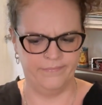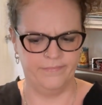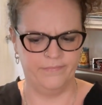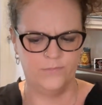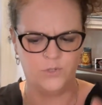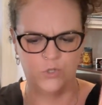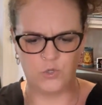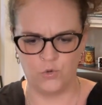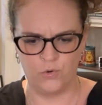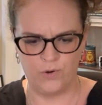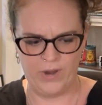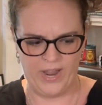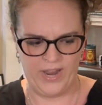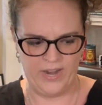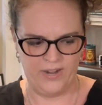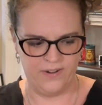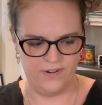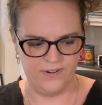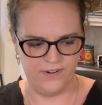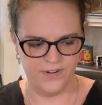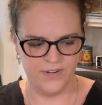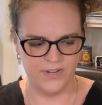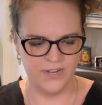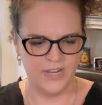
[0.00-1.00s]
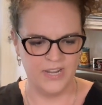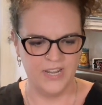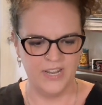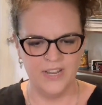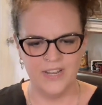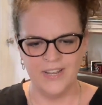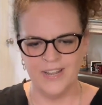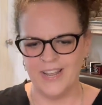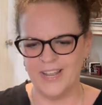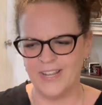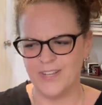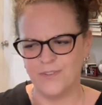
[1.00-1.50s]
trend,
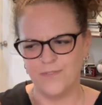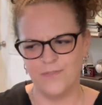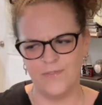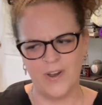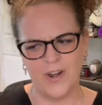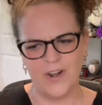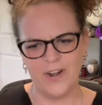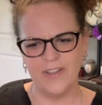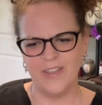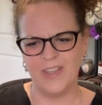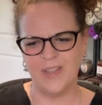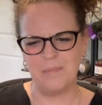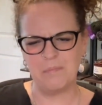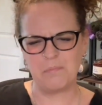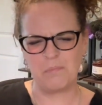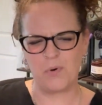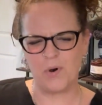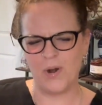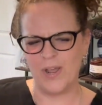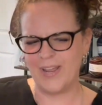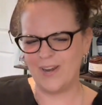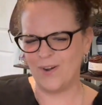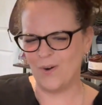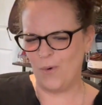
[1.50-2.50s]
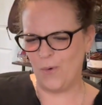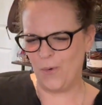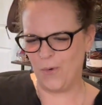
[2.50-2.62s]
it's very like bright